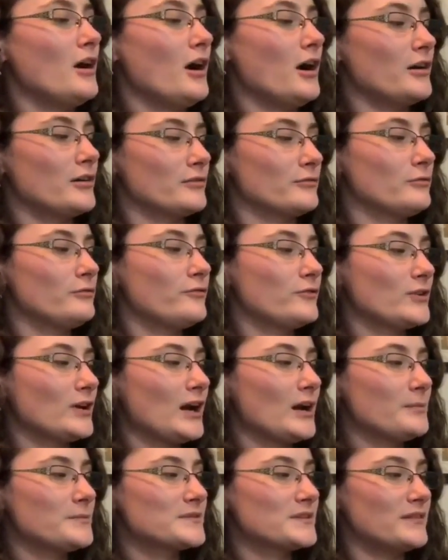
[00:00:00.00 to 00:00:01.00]
On
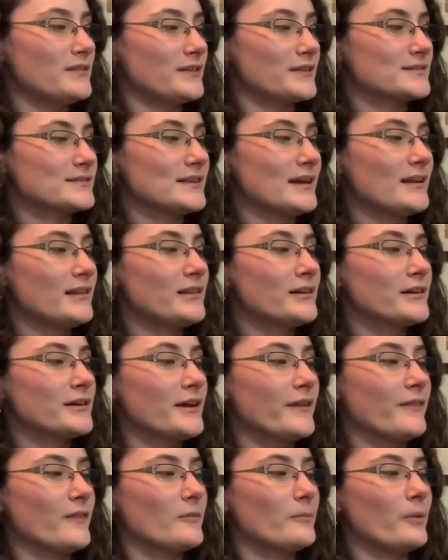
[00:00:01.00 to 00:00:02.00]
rooftops, in the cellar,
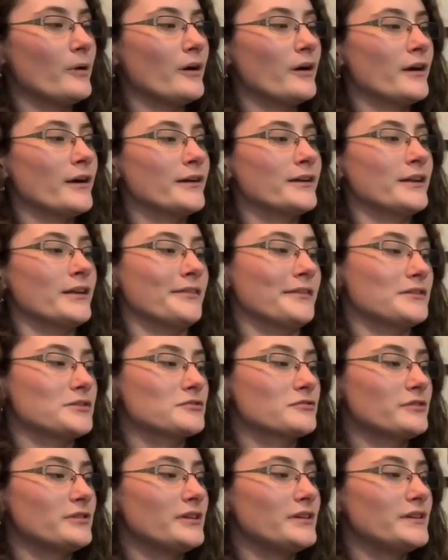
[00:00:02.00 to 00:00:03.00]
in the barn, in the
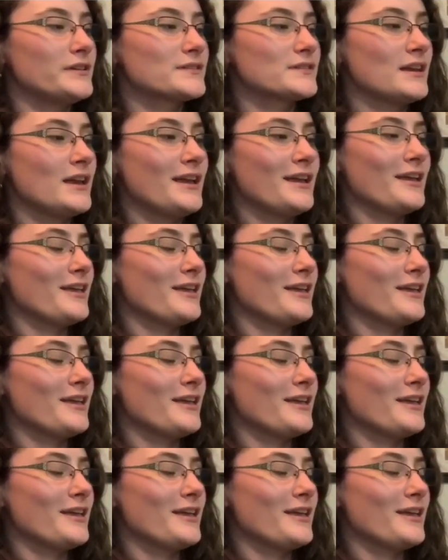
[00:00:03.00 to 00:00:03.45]
trees.